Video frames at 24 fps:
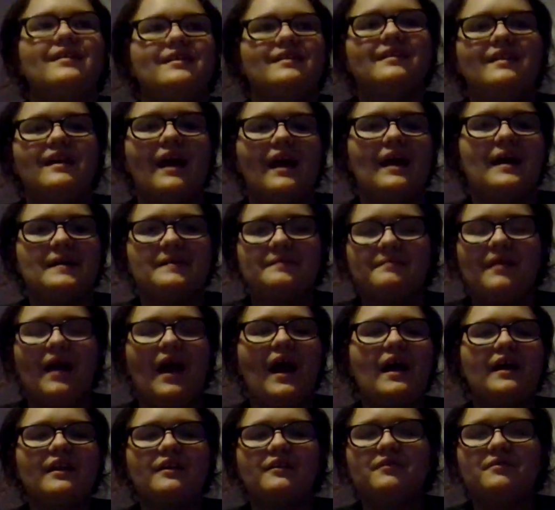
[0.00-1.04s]
Yeah,
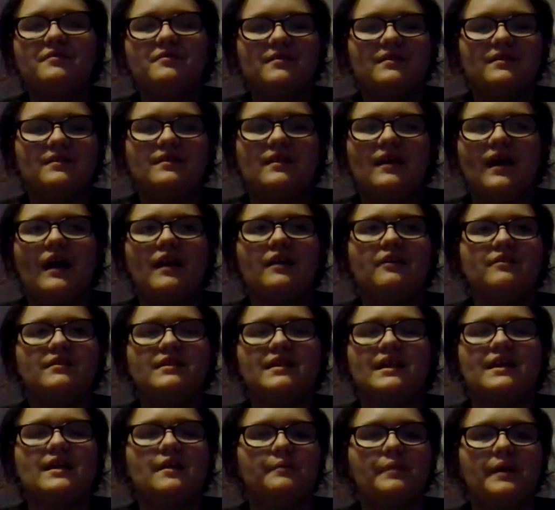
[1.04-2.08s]
I don't
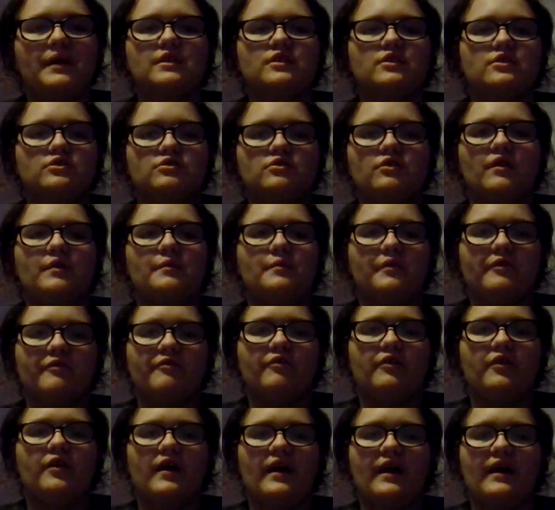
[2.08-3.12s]
think about the story
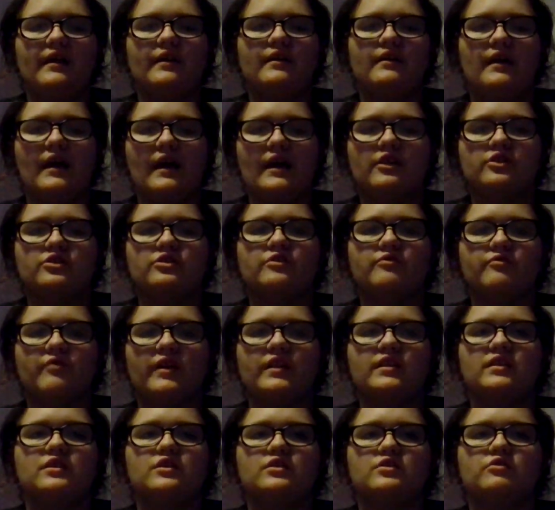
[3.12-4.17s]
before I actually
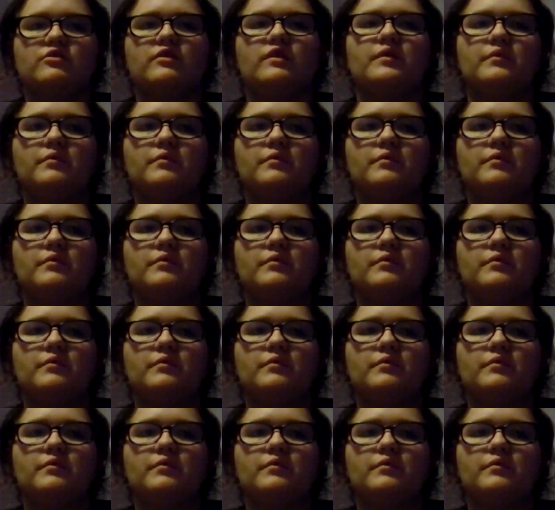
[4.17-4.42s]
write the story.